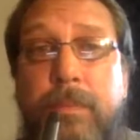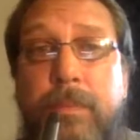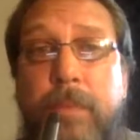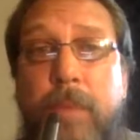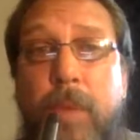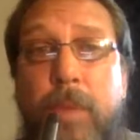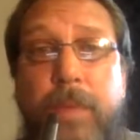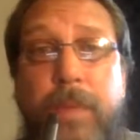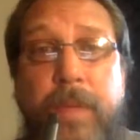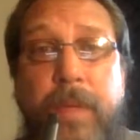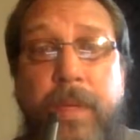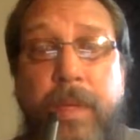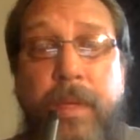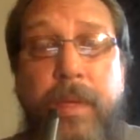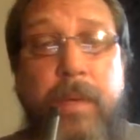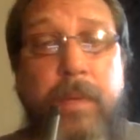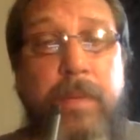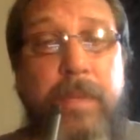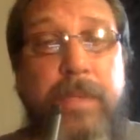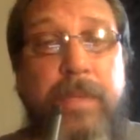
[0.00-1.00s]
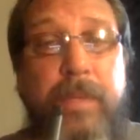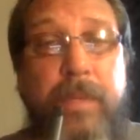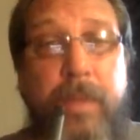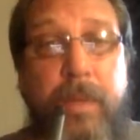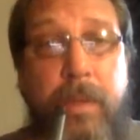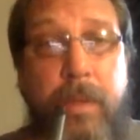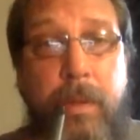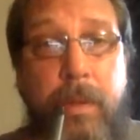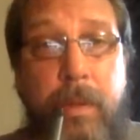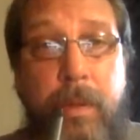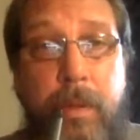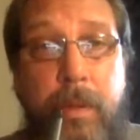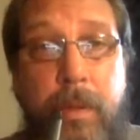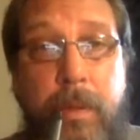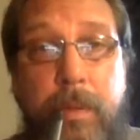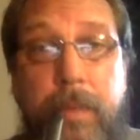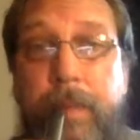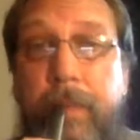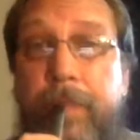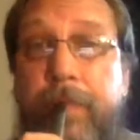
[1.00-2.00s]
hopefully they're going to be
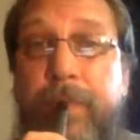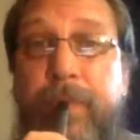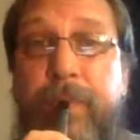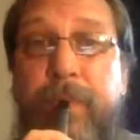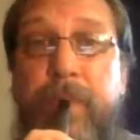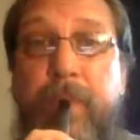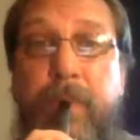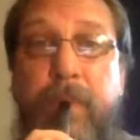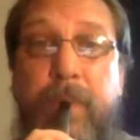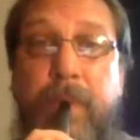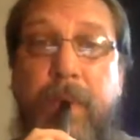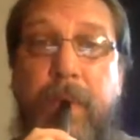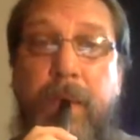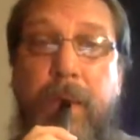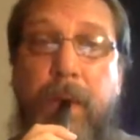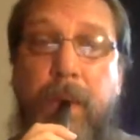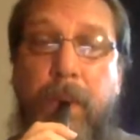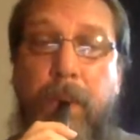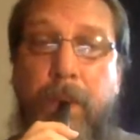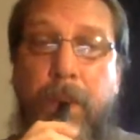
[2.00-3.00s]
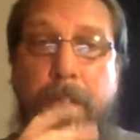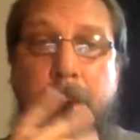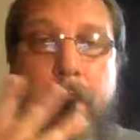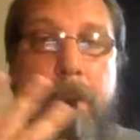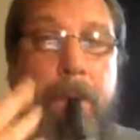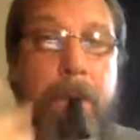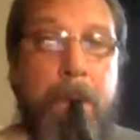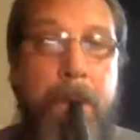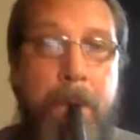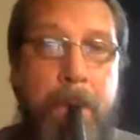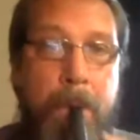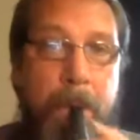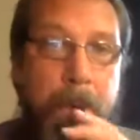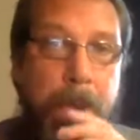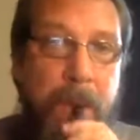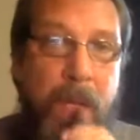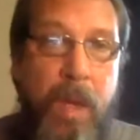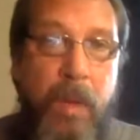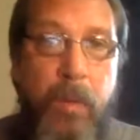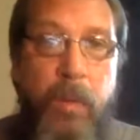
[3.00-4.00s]
strong. But
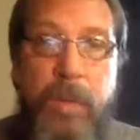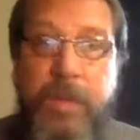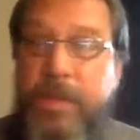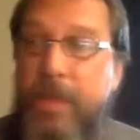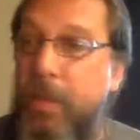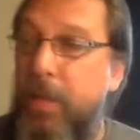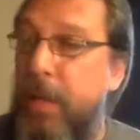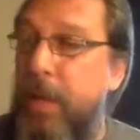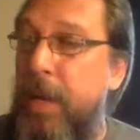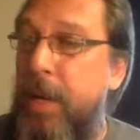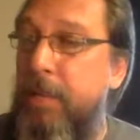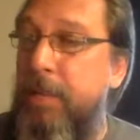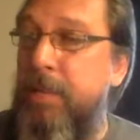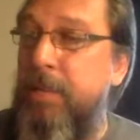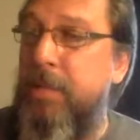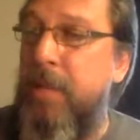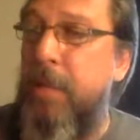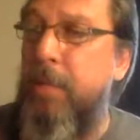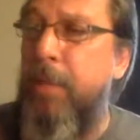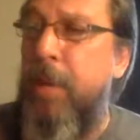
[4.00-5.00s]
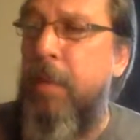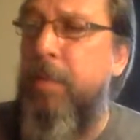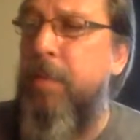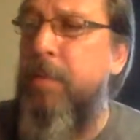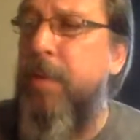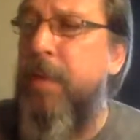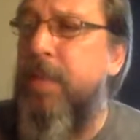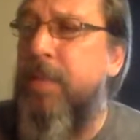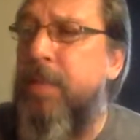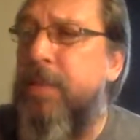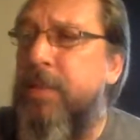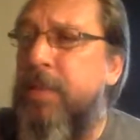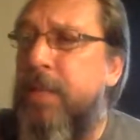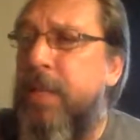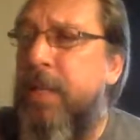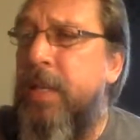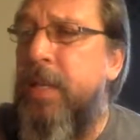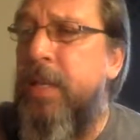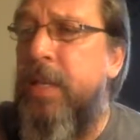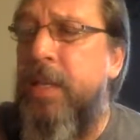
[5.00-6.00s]
we'll see what happens. I'll probably make this
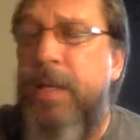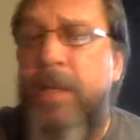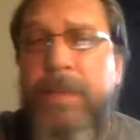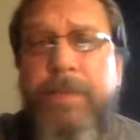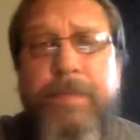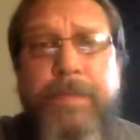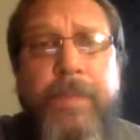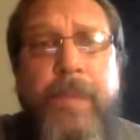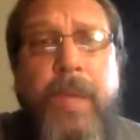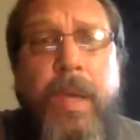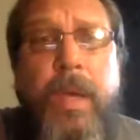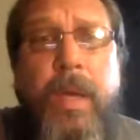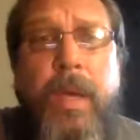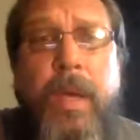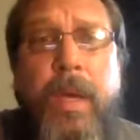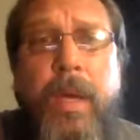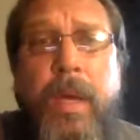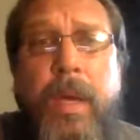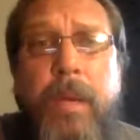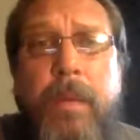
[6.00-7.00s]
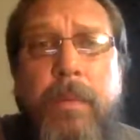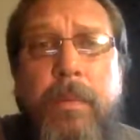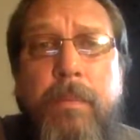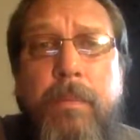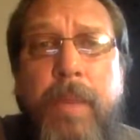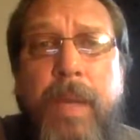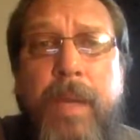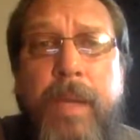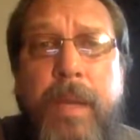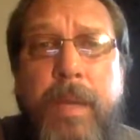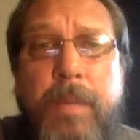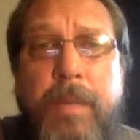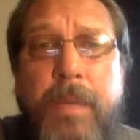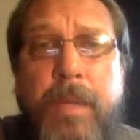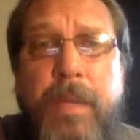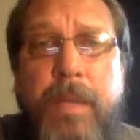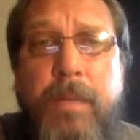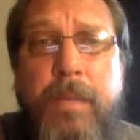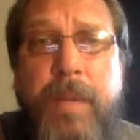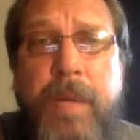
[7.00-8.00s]
again and make a couple
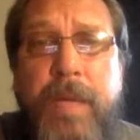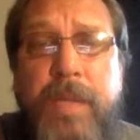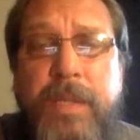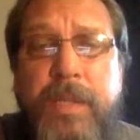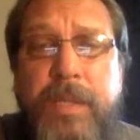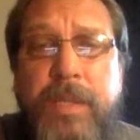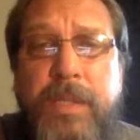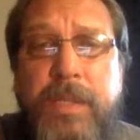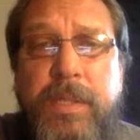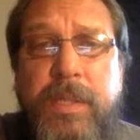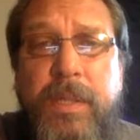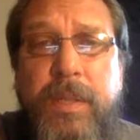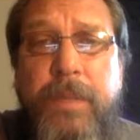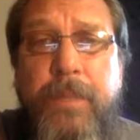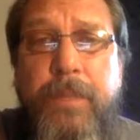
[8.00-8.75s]
other batches.